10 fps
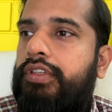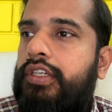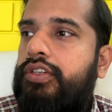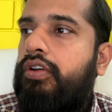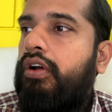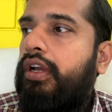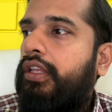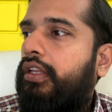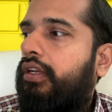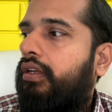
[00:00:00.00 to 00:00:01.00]
shock,
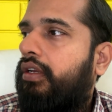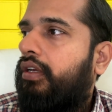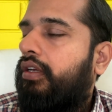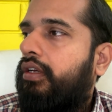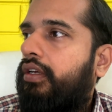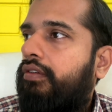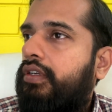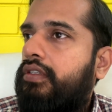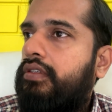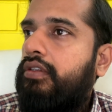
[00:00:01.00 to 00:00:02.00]
and then he
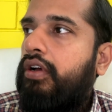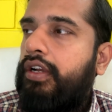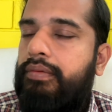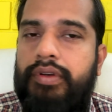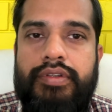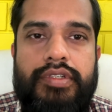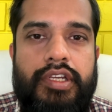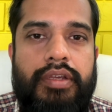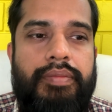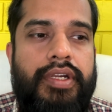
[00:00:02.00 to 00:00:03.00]
was not able to
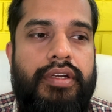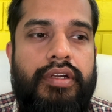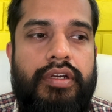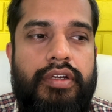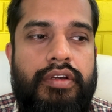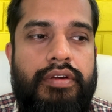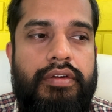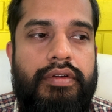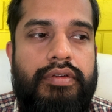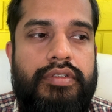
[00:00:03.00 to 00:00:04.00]
sleep, and
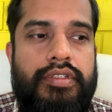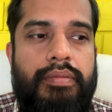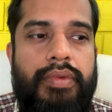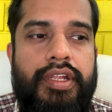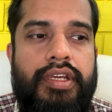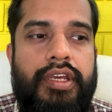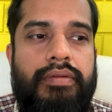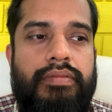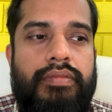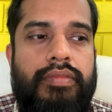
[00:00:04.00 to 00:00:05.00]
somebody
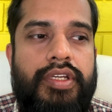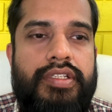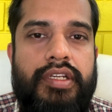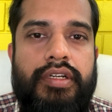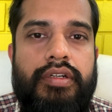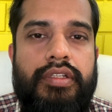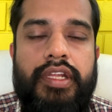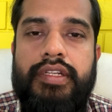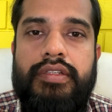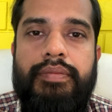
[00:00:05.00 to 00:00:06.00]
came. He said,
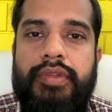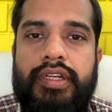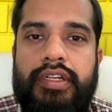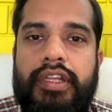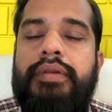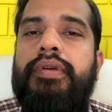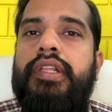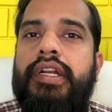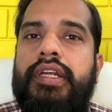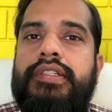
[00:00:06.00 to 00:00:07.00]
there is something terrible
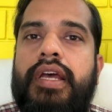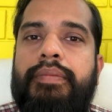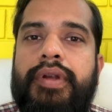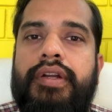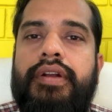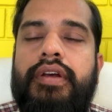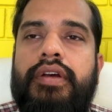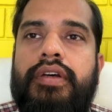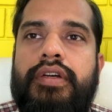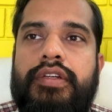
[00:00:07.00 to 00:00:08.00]
that has happened
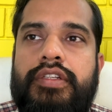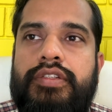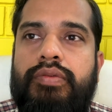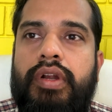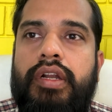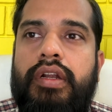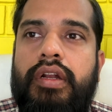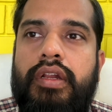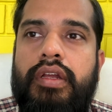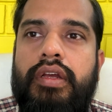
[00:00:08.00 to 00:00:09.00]
in this world.
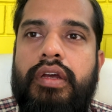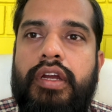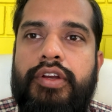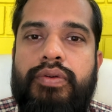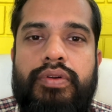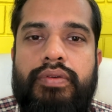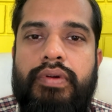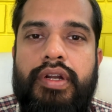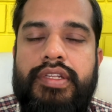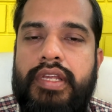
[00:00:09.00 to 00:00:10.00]
I don't know
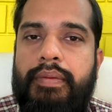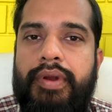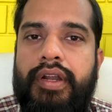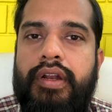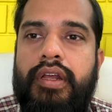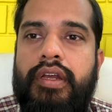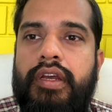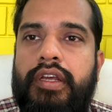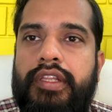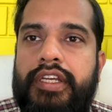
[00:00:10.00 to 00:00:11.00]
what has happened.
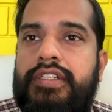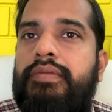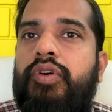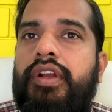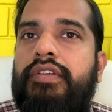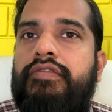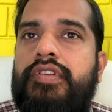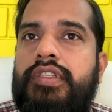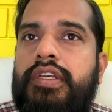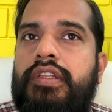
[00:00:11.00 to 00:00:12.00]
And next day morning we
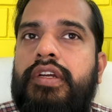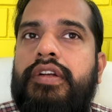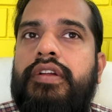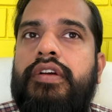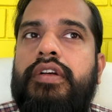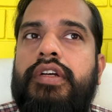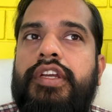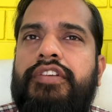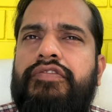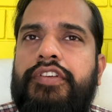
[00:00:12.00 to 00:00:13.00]
see that
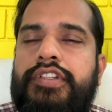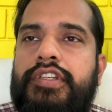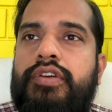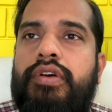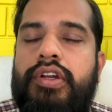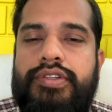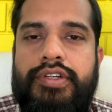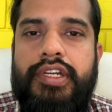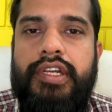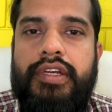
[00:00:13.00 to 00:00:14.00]
in Fiji or
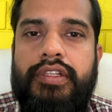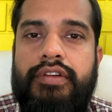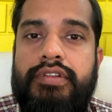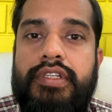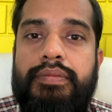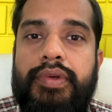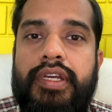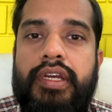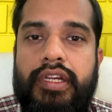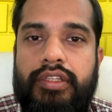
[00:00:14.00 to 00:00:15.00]
Australia there was a
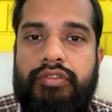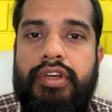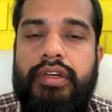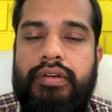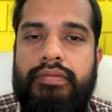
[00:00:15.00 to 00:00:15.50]
big earthquake,